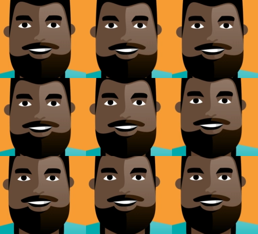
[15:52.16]
many
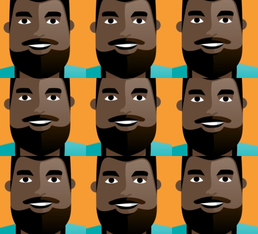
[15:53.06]
people for
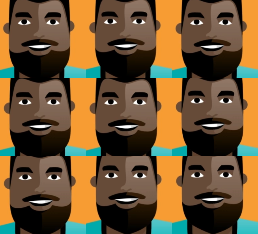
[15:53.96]
them to lose.
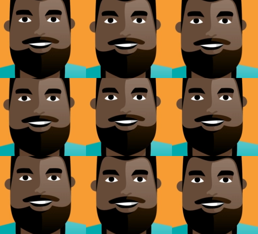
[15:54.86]
So like
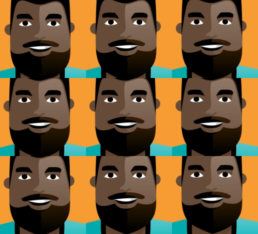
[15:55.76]
today on my 12-hour
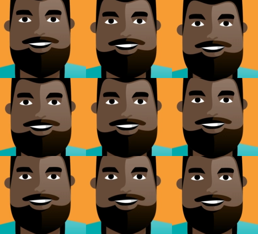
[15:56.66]
shifts, there were
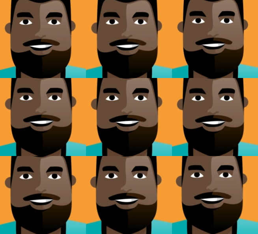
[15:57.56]
just 2 of us.
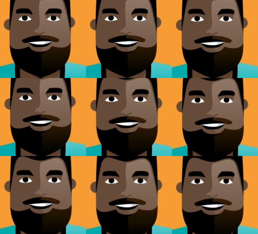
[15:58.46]
You can imagine.
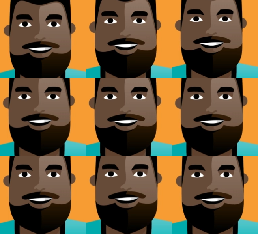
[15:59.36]
And we had our
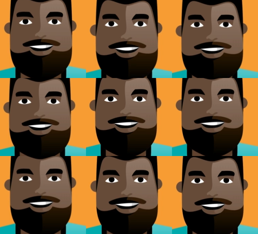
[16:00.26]
hands full
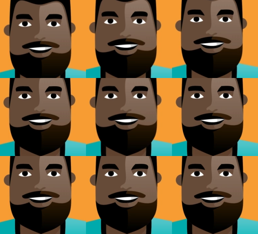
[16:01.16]
with about 10